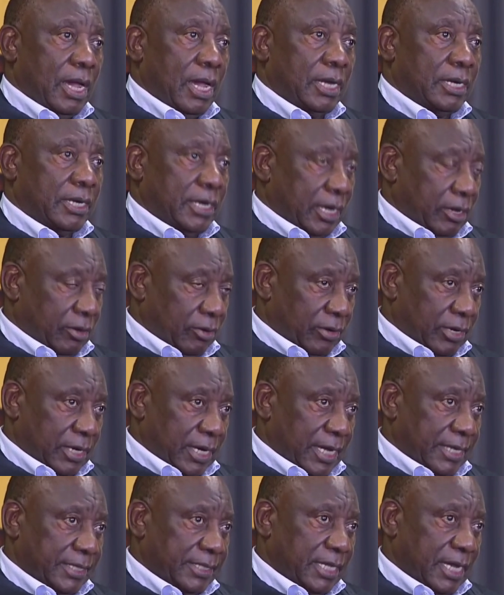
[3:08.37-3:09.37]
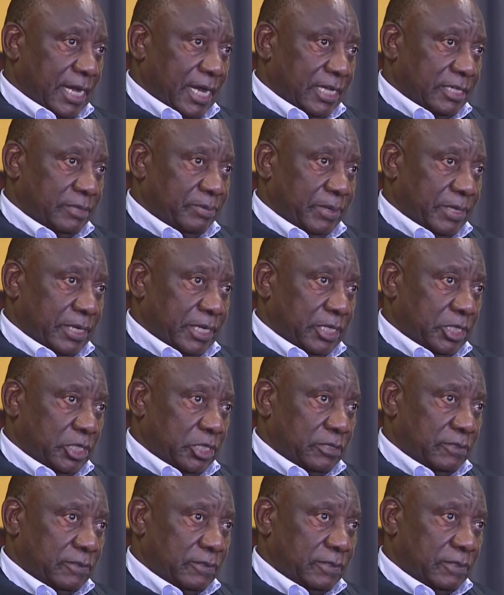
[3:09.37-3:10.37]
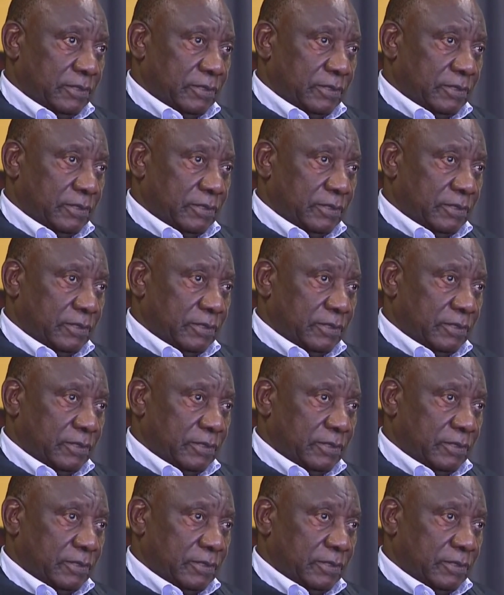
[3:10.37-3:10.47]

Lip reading: and recognized their aspirations.